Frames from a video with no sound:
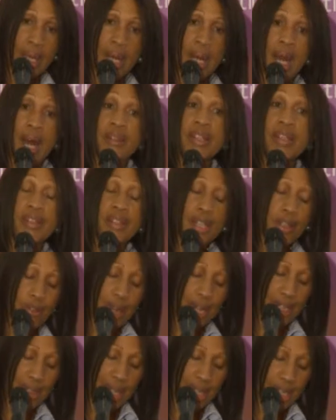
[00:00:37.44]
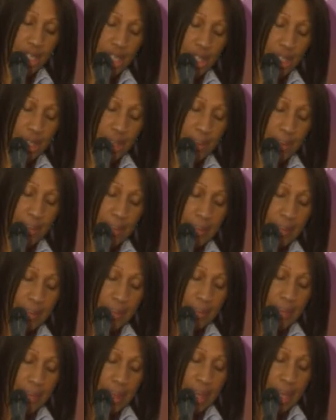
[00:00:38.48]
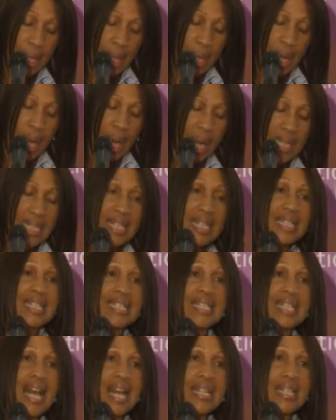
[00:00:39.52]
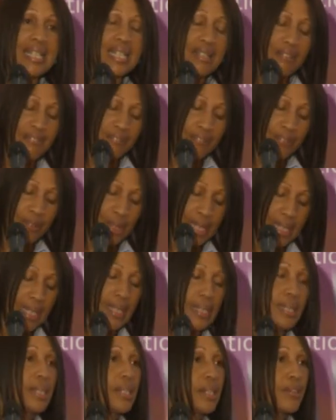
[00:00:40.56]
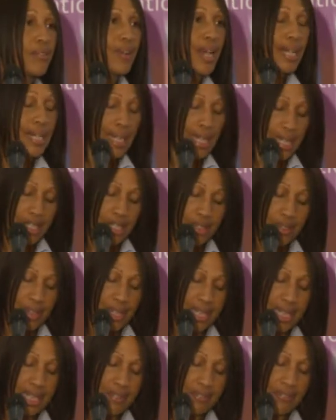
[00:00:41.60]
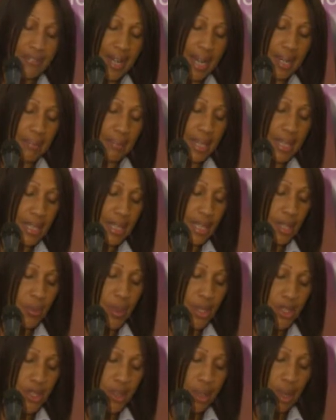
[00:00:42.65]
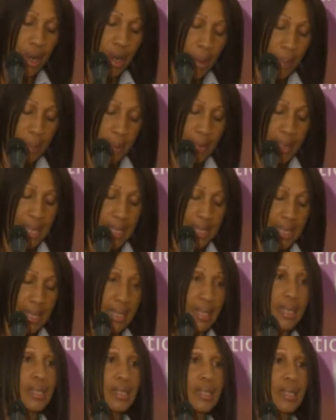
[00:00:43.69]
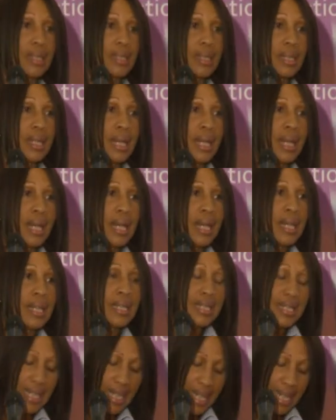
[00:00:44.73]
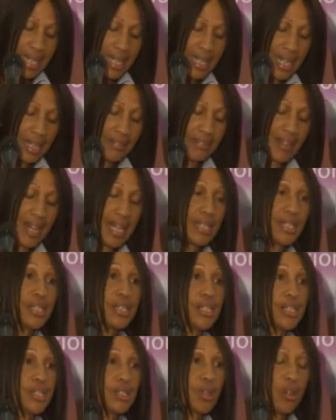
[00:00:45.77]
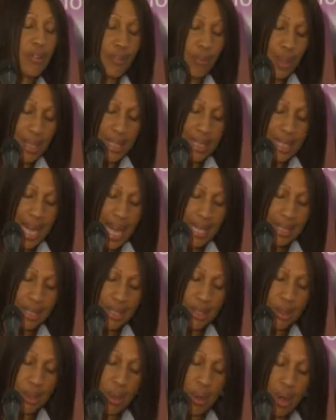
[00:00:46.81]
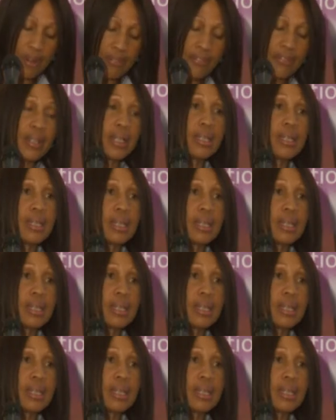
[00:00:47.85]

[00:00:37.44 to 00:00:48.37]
Other thing, regulation. Understanding fully the regulatory environment in which you're operating, taking advantage of what it has to offer,